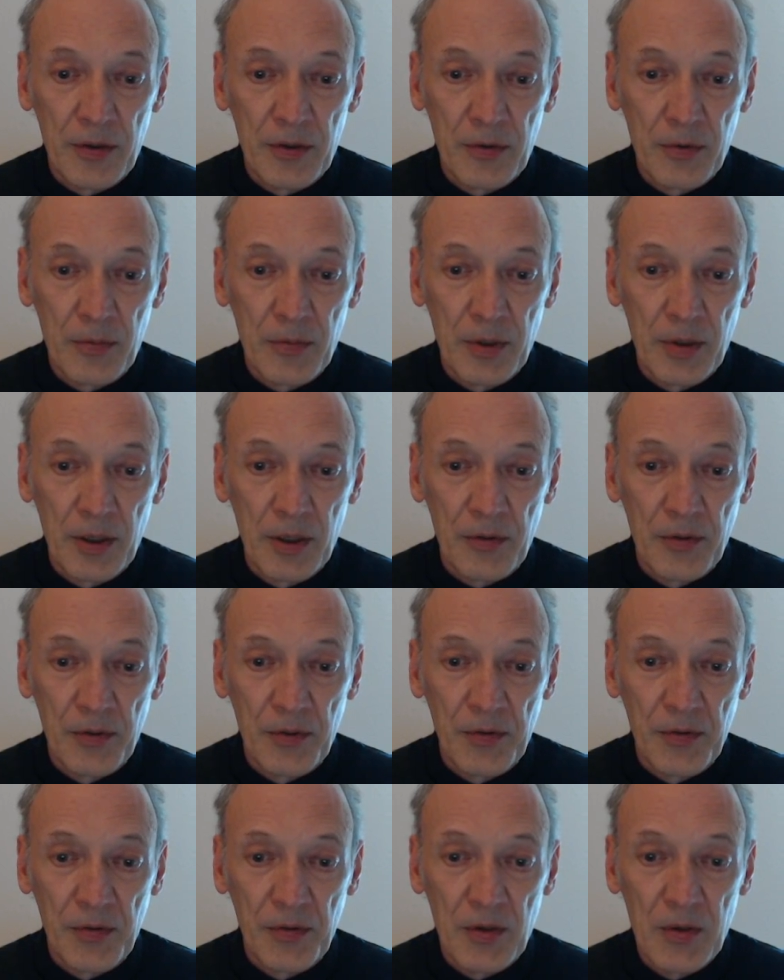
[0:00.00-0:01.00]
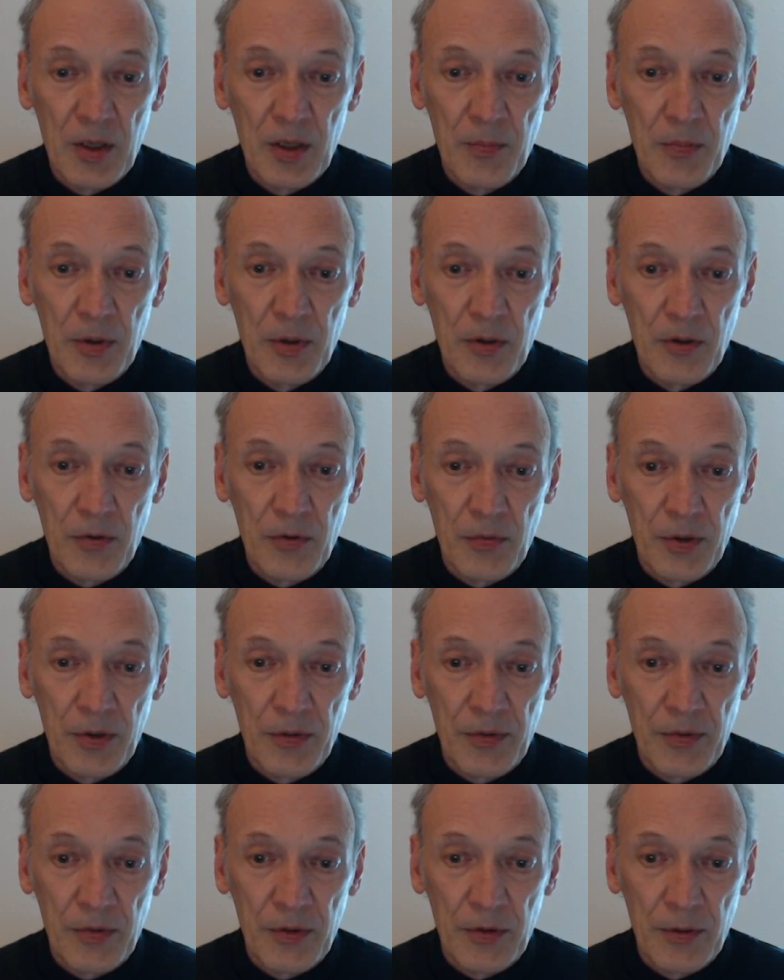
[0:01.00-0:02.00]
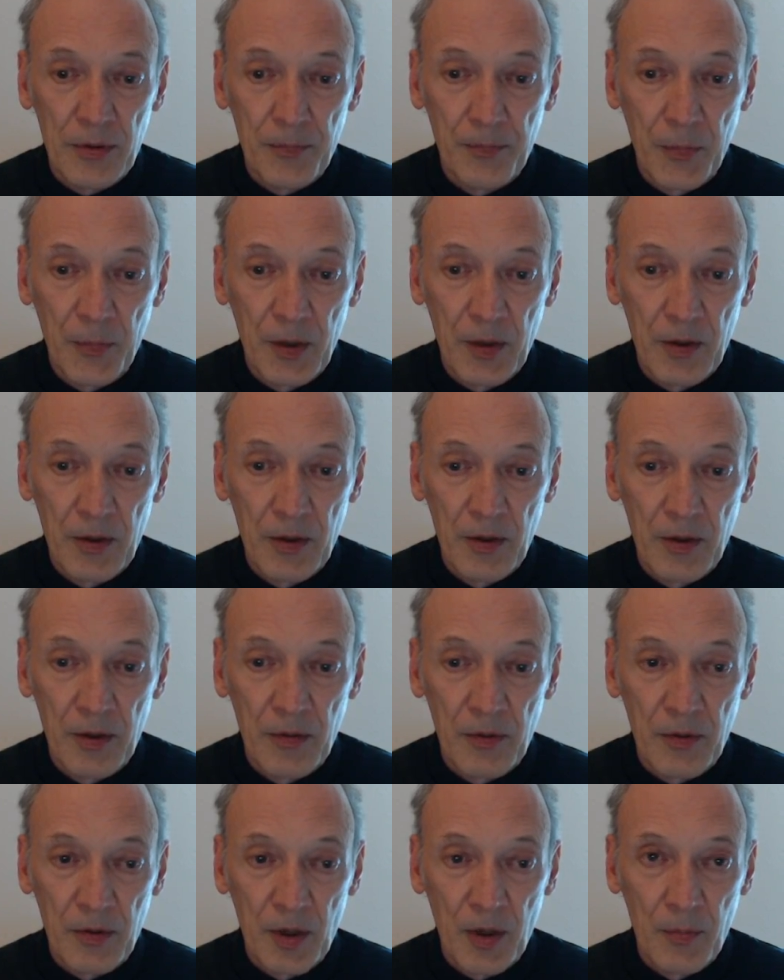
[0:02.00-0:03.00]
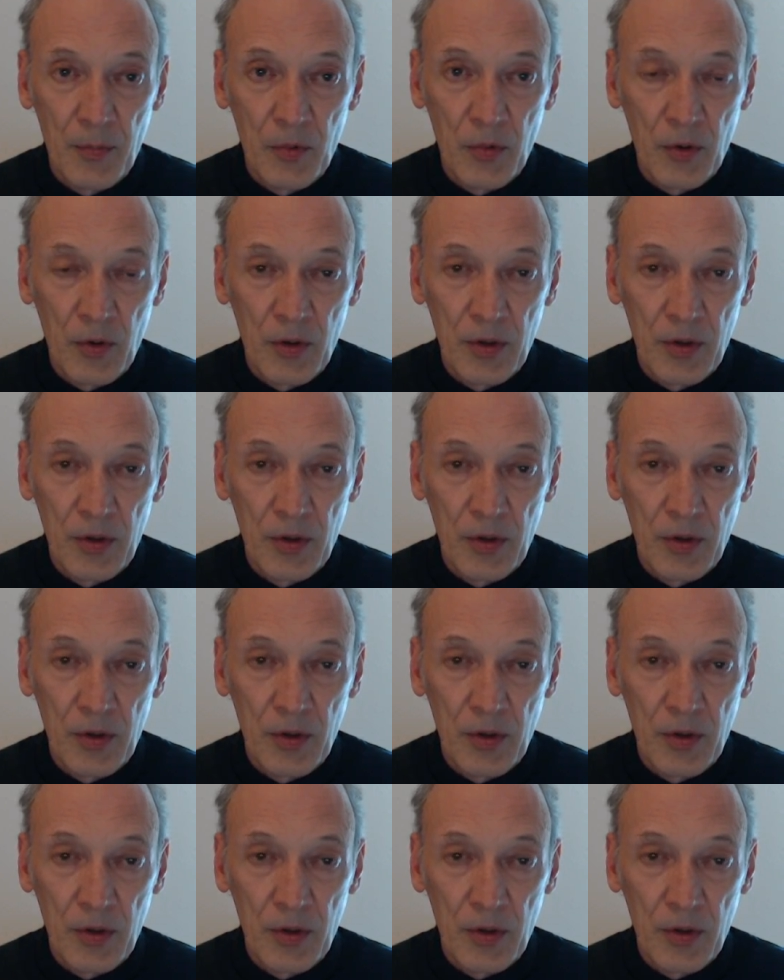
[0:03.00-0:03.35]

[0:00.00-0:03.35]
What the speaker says: we had this steep increase here in the number